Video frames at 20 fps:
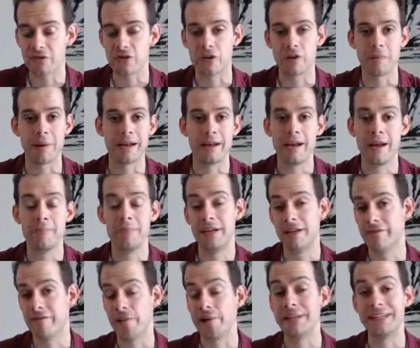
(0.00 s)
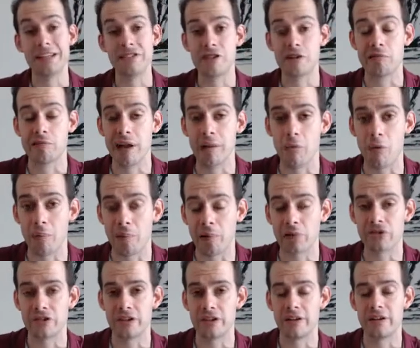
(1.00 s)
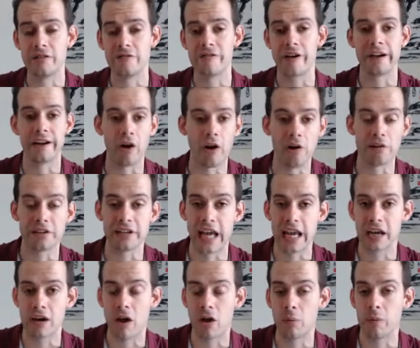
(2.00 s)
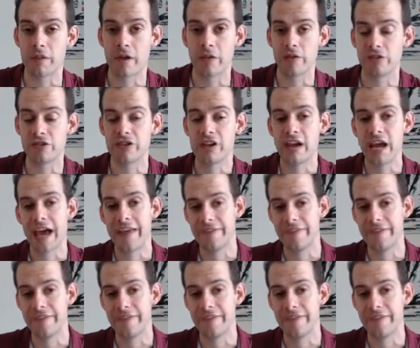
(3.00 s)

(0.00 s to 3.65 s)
So you might be a very disagreeable person, and you find it hard to get along with others,